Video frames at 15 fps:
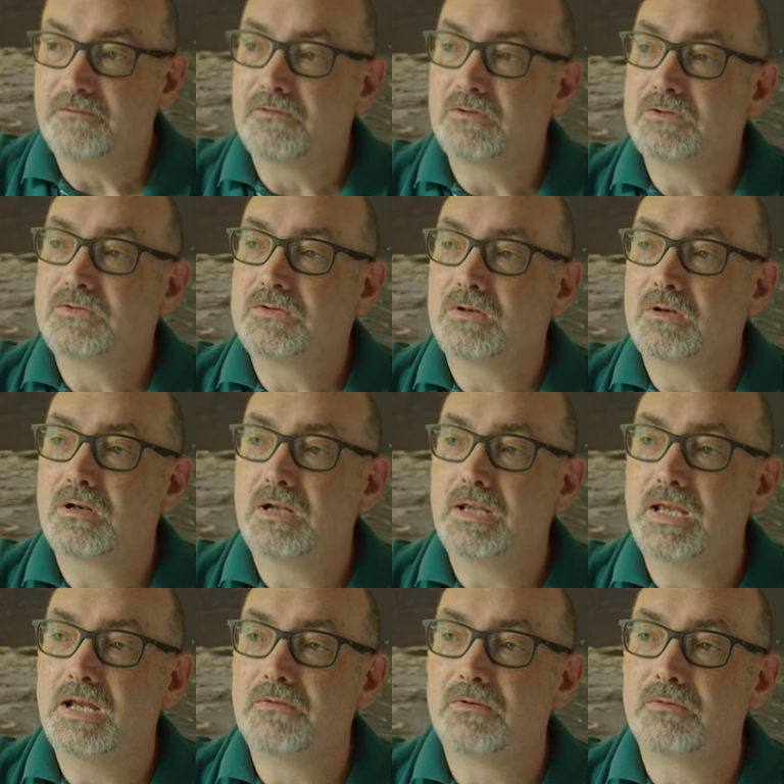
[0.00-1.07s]
first song
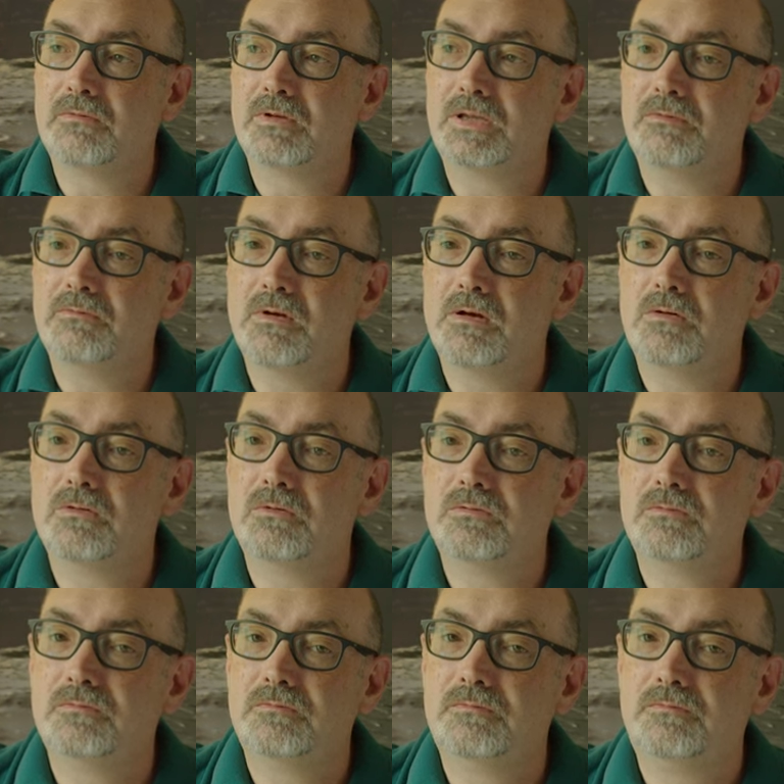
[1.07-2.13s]
I ever really wrote
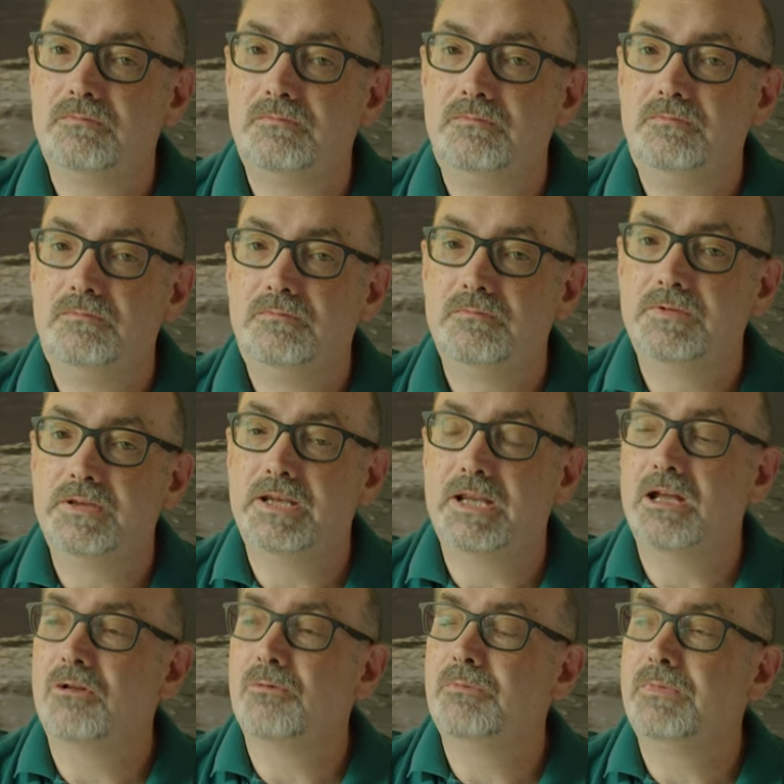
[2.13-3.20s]
to
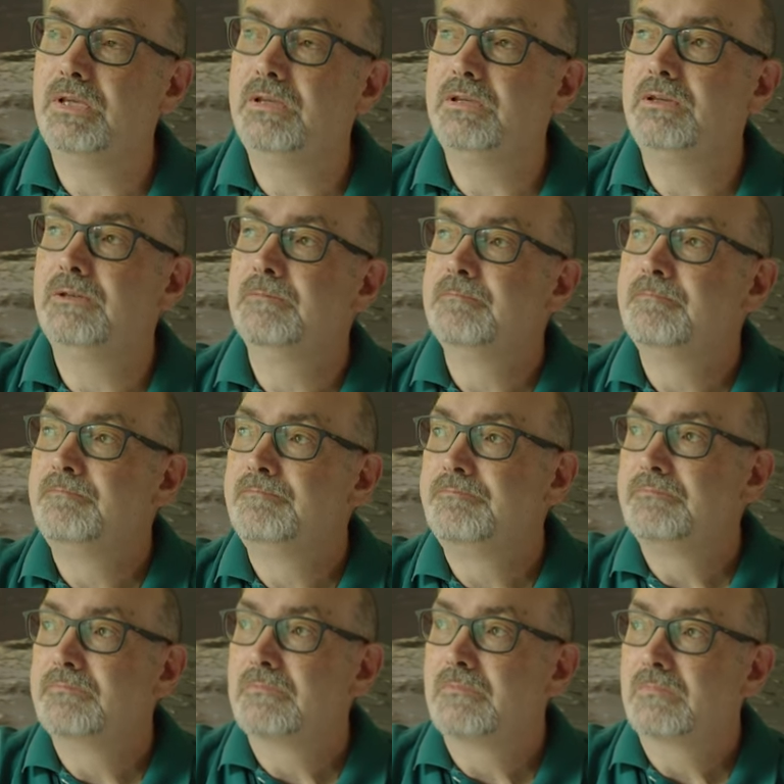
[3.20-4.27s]
help me
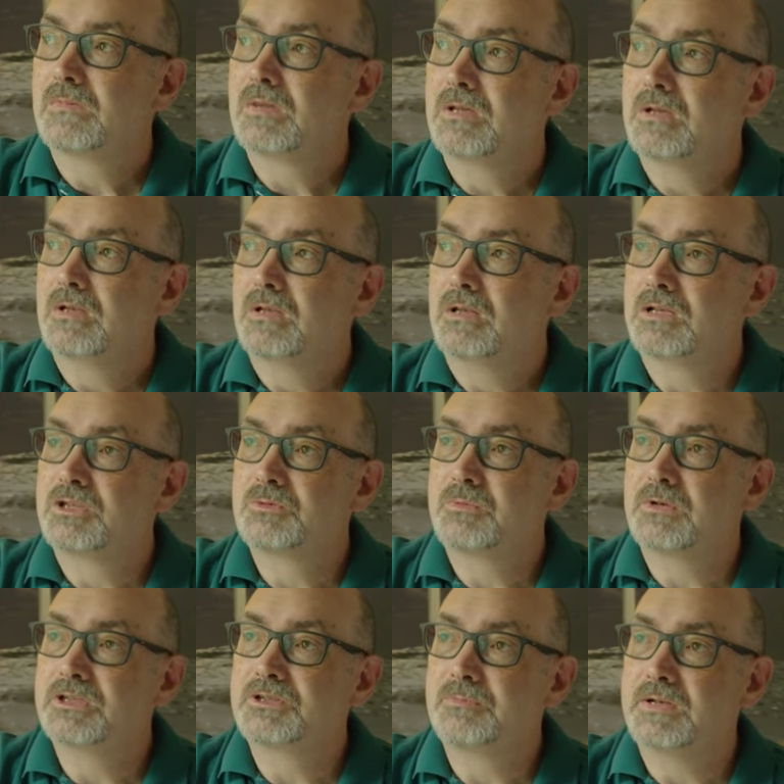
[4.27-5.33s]

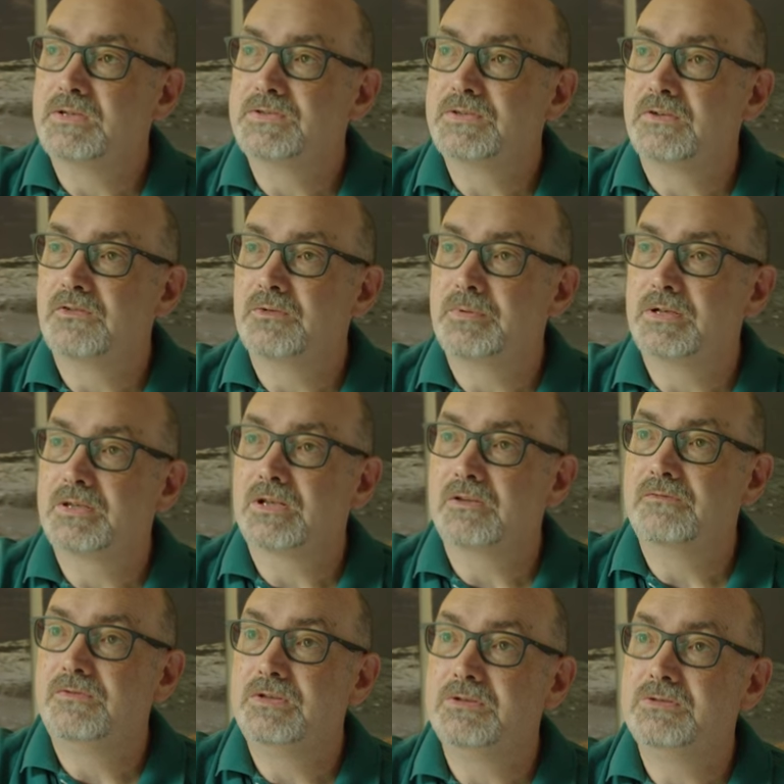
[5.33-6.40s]
express myself about the
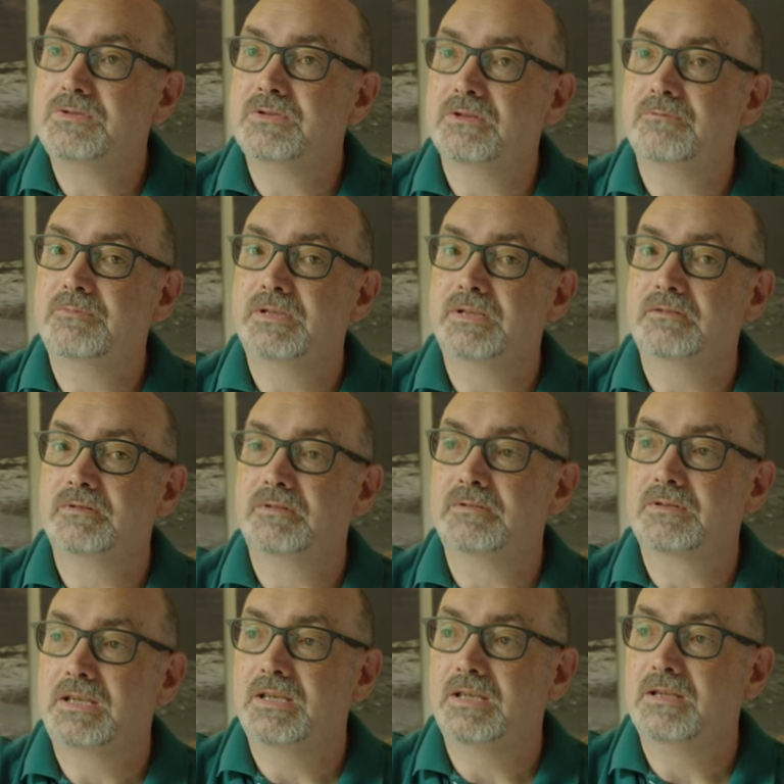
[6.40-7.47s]
confusion of being a
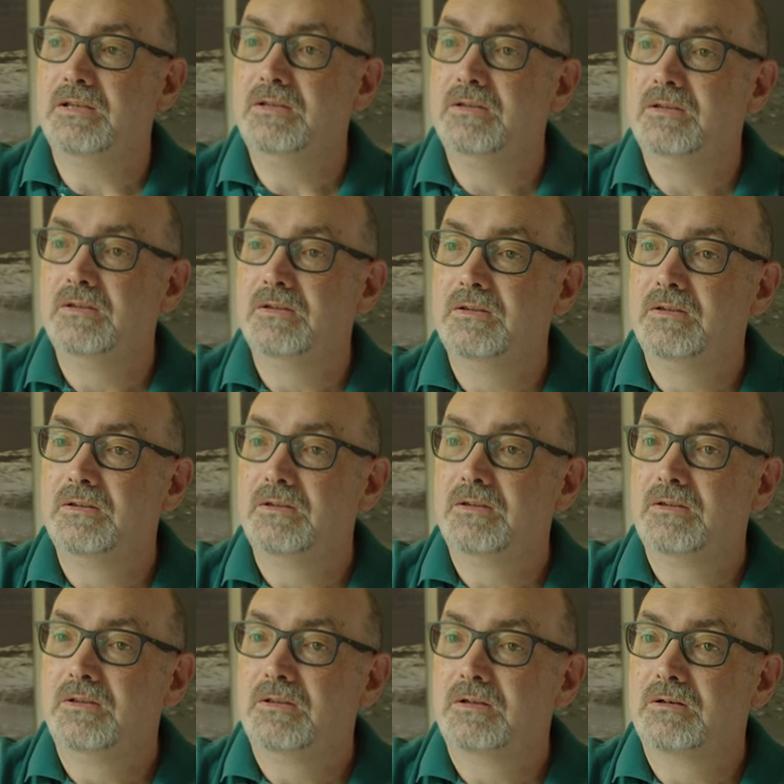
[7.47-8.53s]
little kid
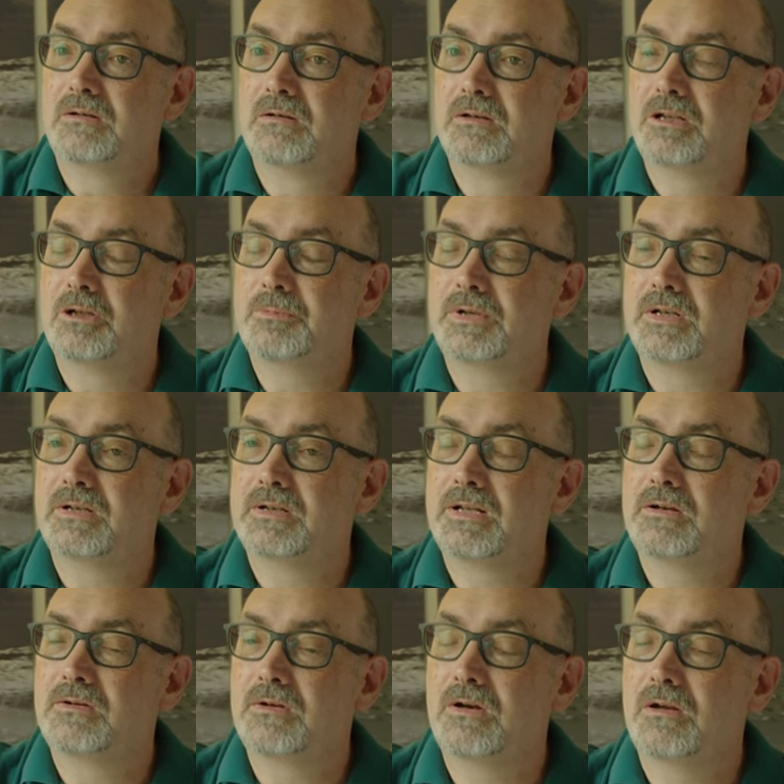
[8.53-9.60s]
growing up in an
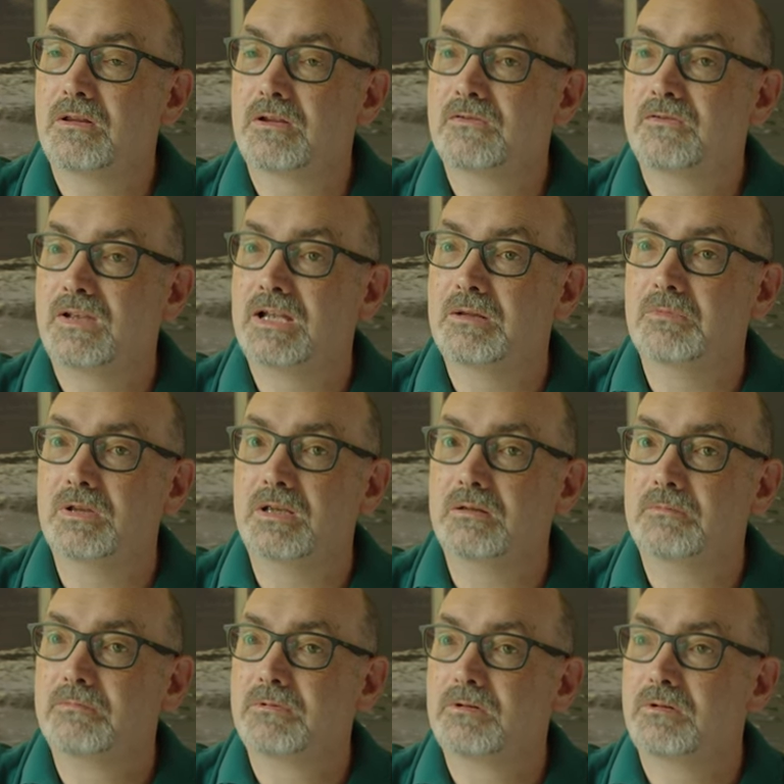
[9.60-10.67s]
alcoholic
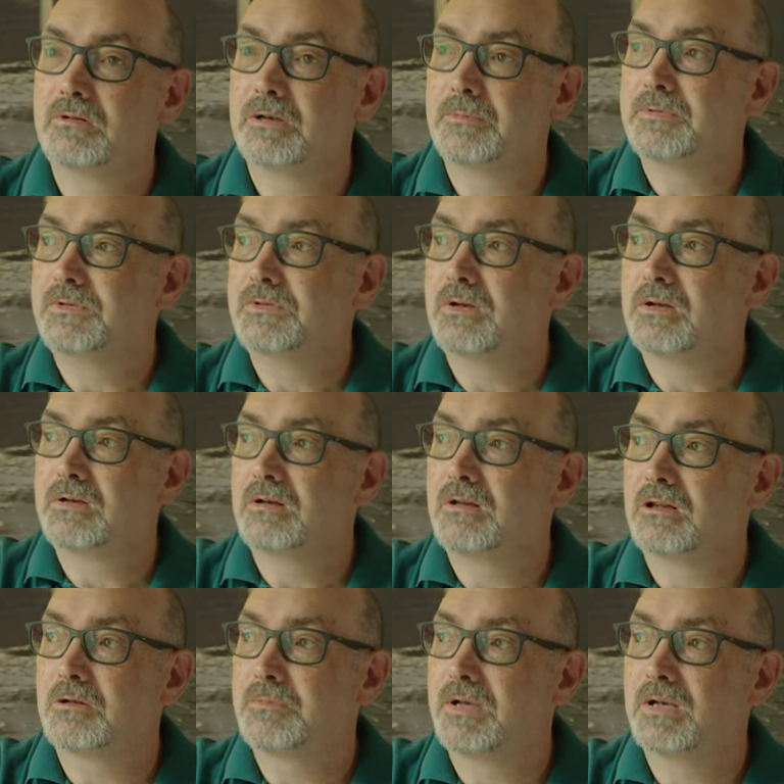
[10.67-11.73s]
family, growing up with two
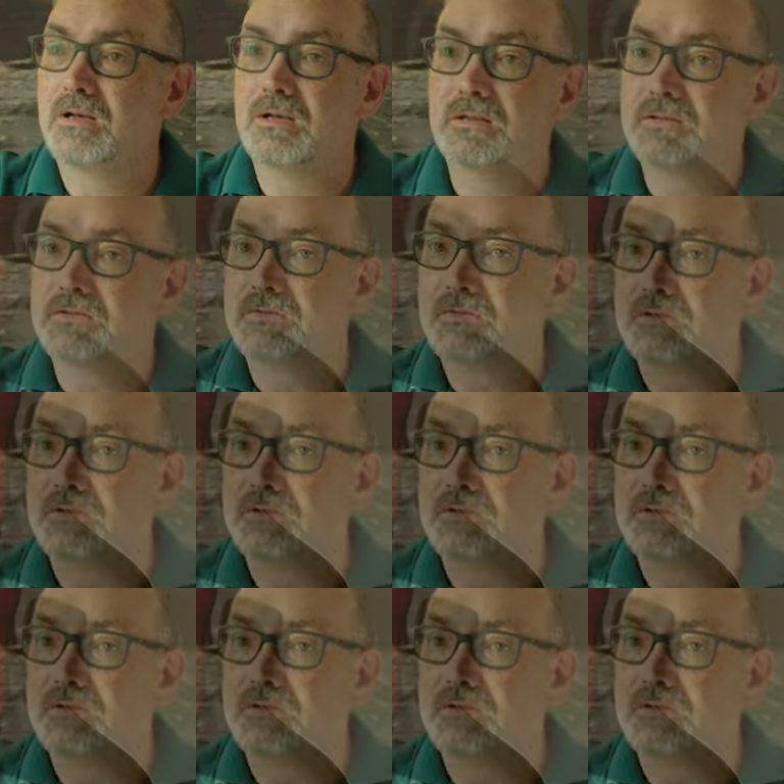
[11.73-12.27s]
alcoholic parents.